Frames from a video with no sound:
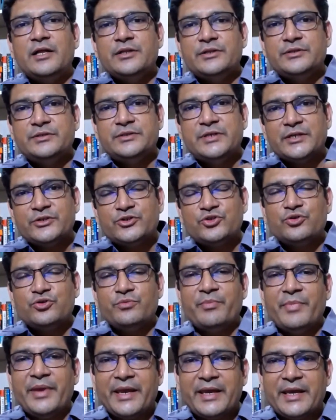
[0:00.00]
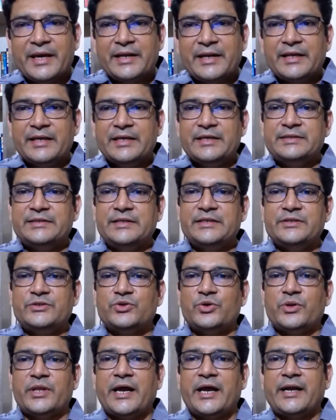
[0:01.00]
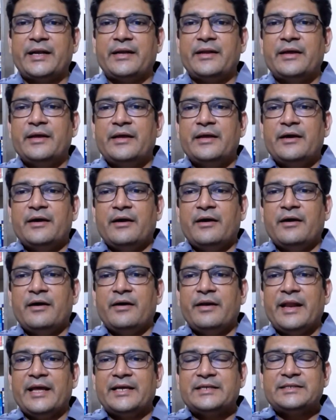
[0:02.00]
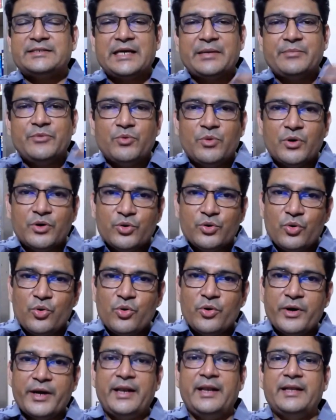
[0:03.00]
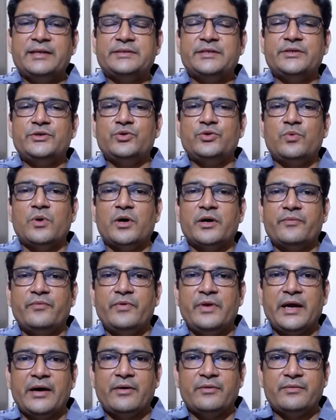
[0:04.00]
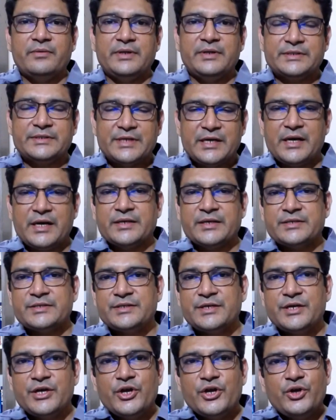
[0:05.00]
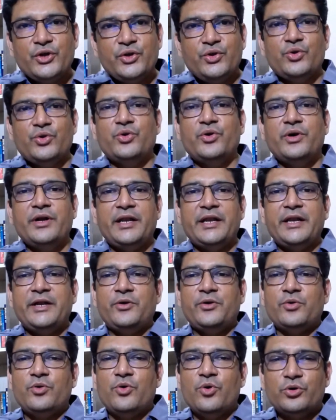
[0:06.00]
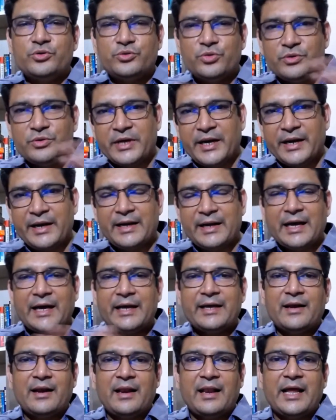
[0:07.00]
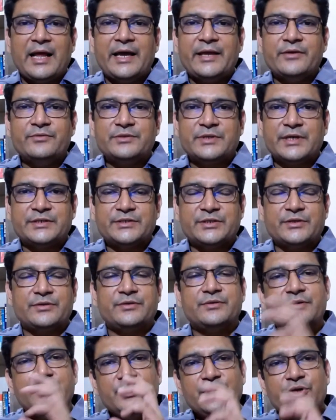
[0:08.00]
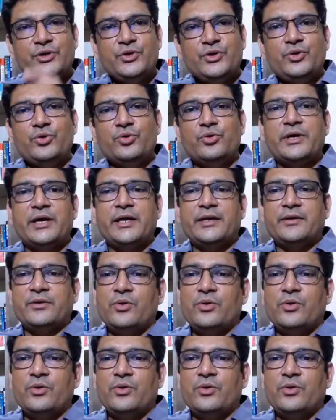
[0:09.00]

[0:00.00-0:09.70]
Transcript: just to make it easy so that uh, next time you want to go and listen to what we have discussed, you don't need to go through the entire live session. You can